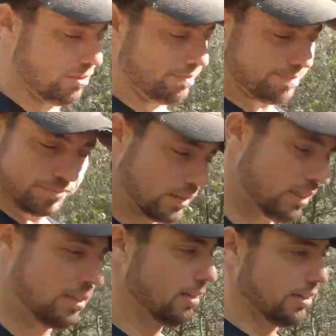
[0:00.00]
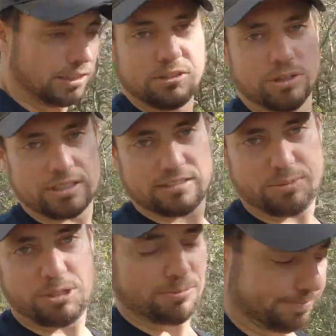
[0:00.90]
them. You don't want that
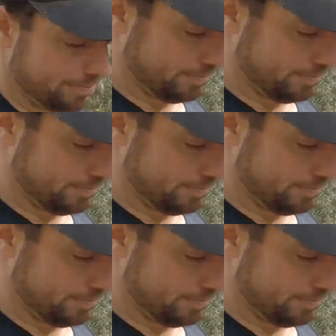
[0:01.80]
to be you.